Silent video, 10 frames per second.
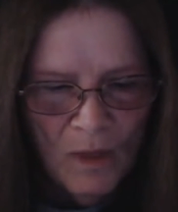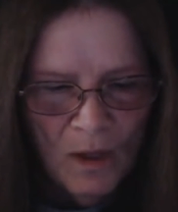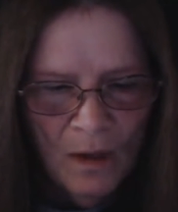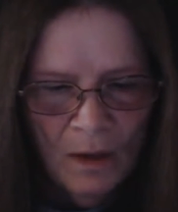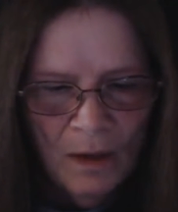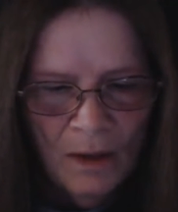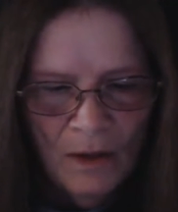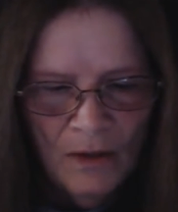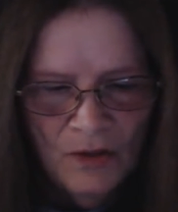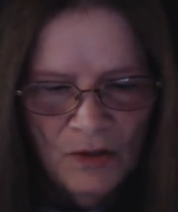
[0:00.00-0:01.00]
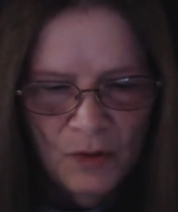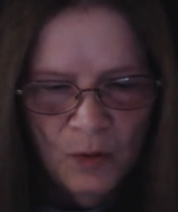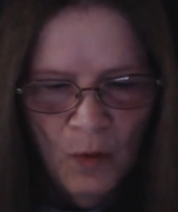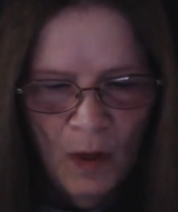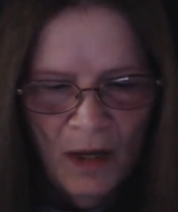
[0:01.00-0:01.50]
on the
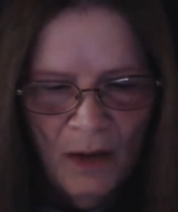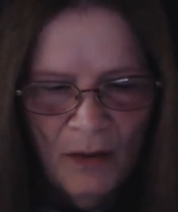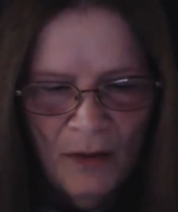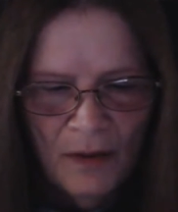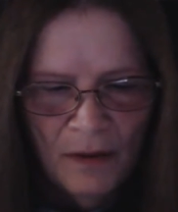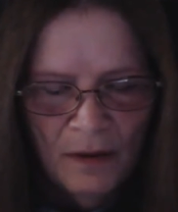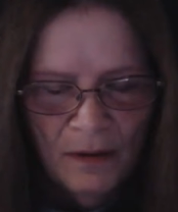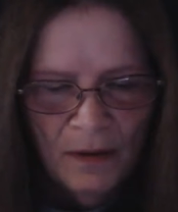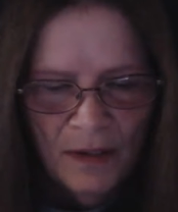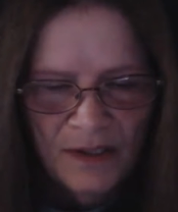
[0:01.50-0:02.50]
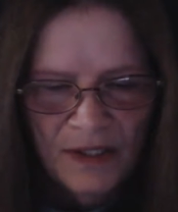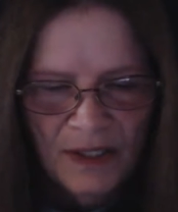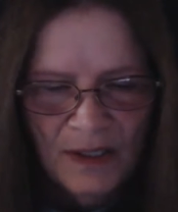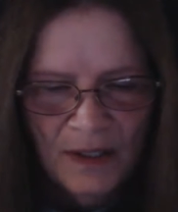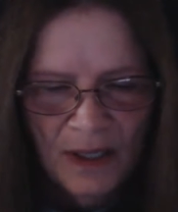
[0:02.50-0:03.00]
12th, let's
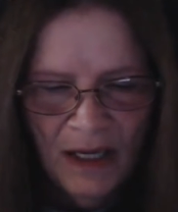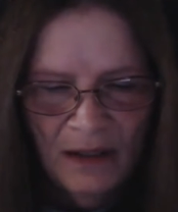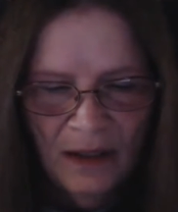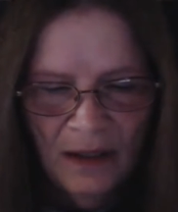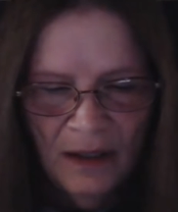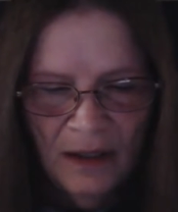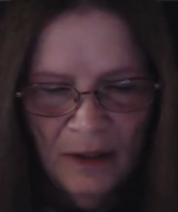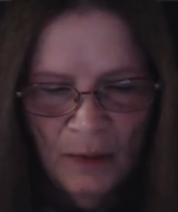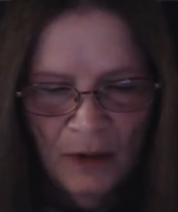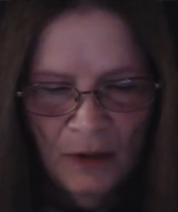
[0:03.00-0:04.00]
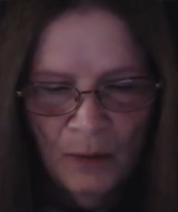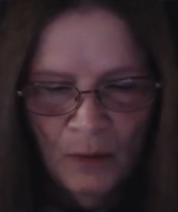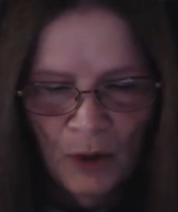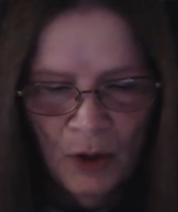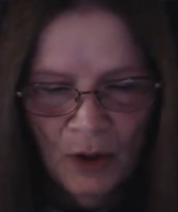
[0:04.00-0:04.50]
see, Adonai and Gabriel were
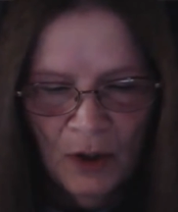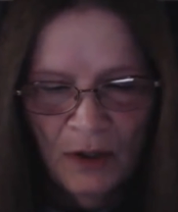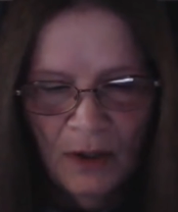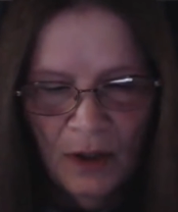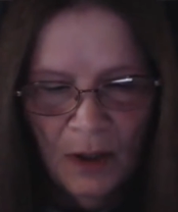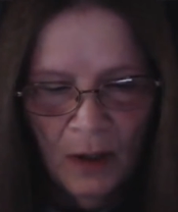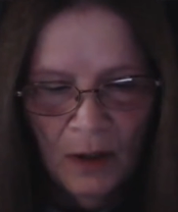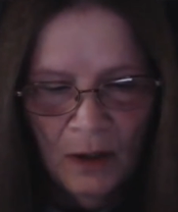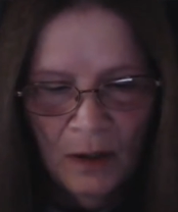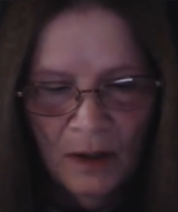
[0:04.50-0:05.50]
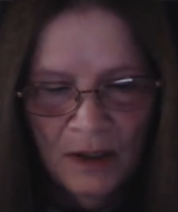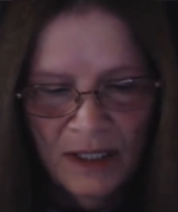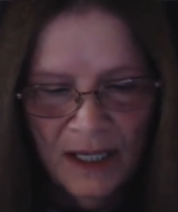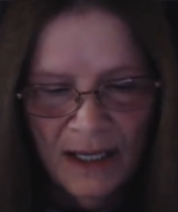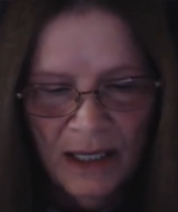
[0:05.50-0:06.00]
gone all
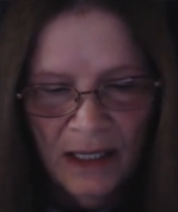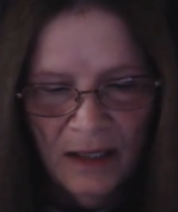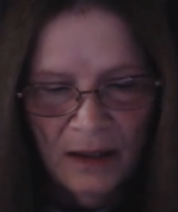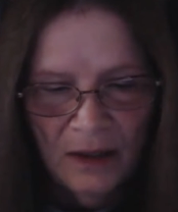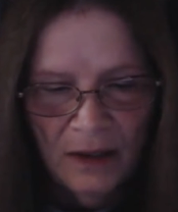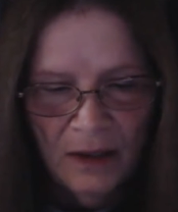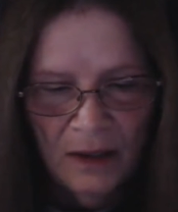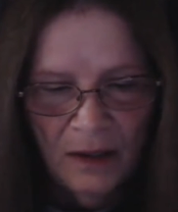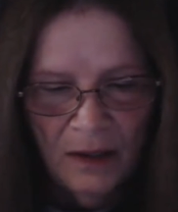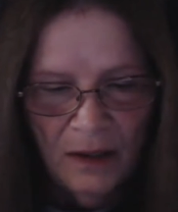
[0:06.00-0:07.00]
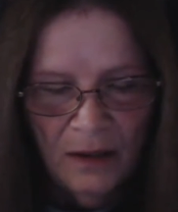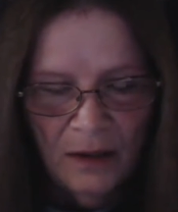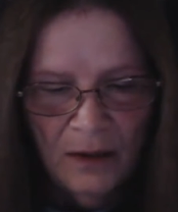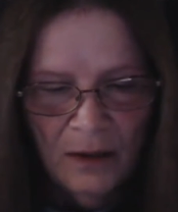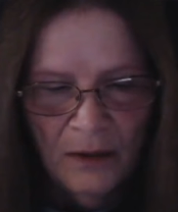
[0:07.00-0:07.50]
day
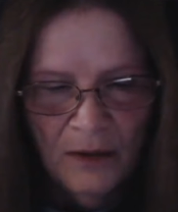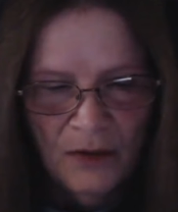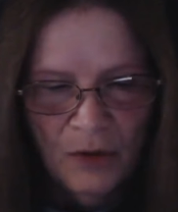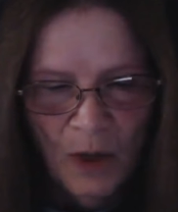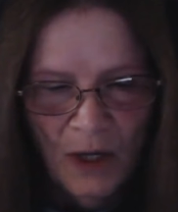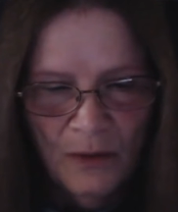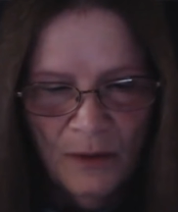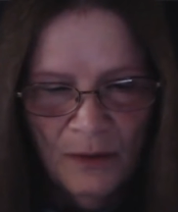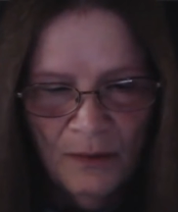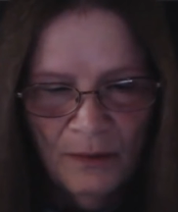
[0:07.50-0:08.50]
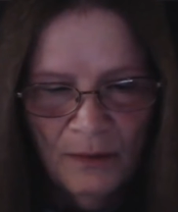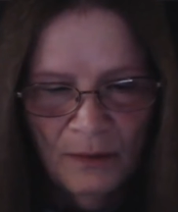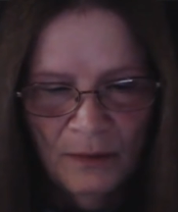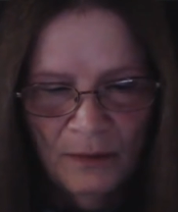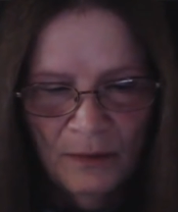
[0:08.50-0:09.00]
on the 12th,
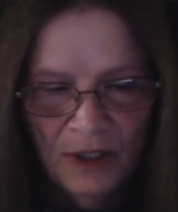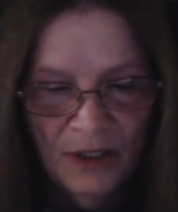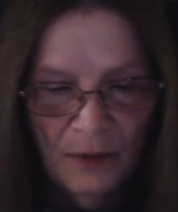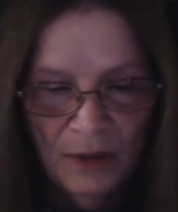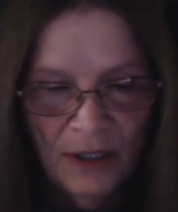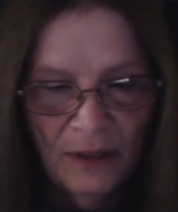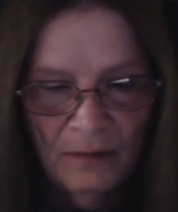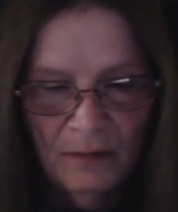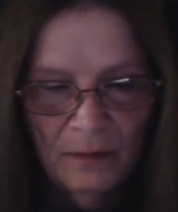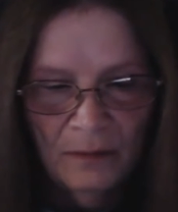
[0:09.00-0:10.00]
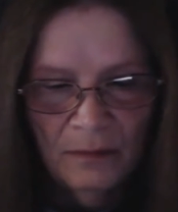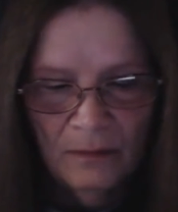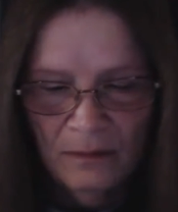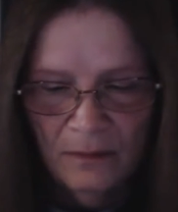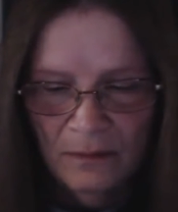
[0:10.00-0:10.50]
literally.
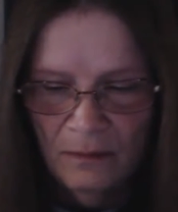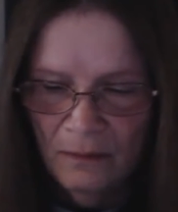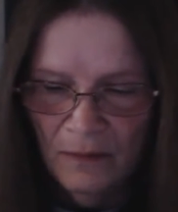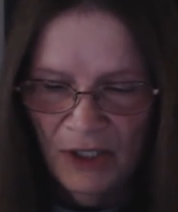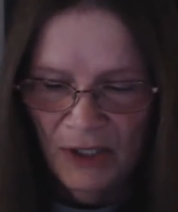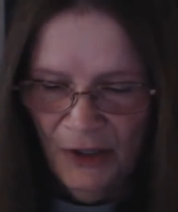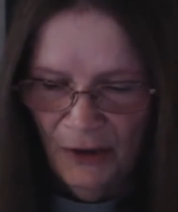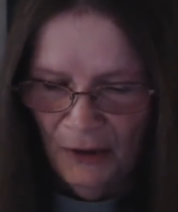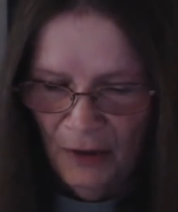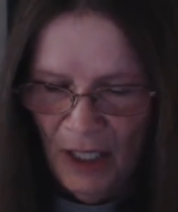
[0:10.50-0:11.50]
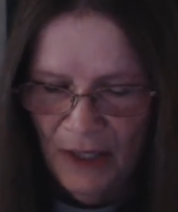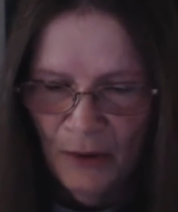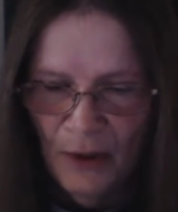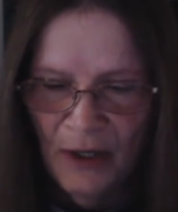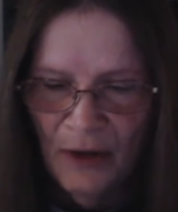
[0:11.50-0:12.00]
Didn't hear hide
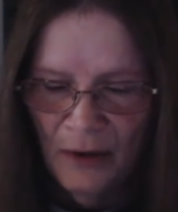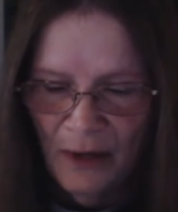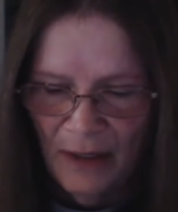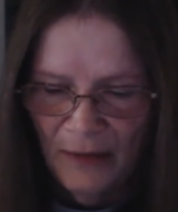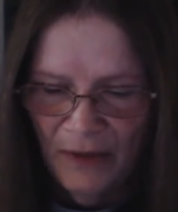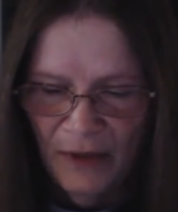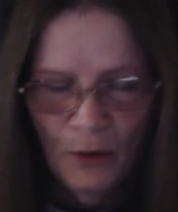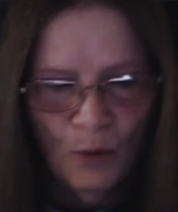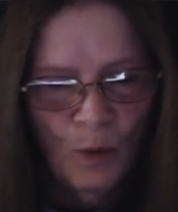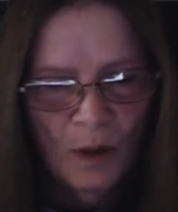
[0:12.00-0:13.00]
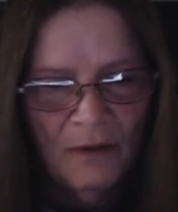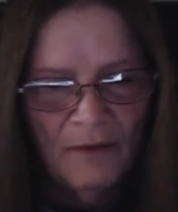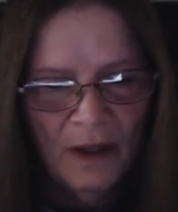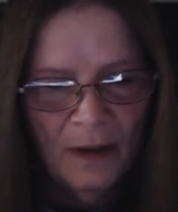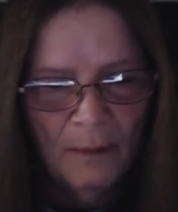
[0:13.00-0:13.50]
nor hair out of either one of
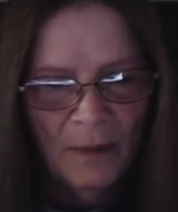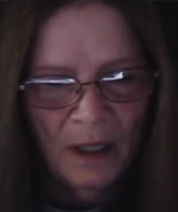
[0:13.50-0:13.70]
them.